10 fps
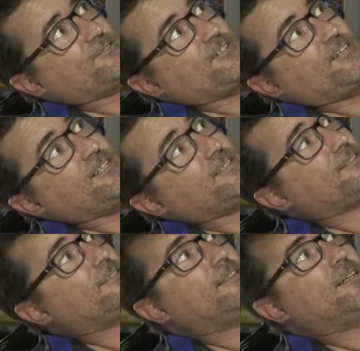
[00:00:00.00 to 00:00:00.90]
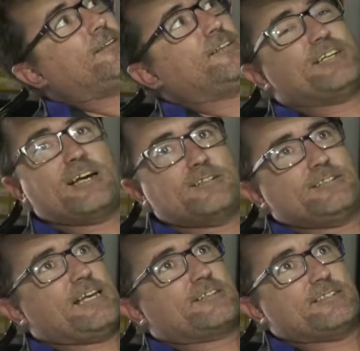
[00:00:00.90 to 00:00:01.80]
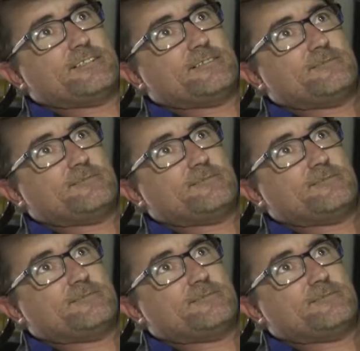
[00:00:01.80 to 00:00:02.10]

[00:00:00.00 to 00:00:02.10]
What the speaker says: the shackle is actually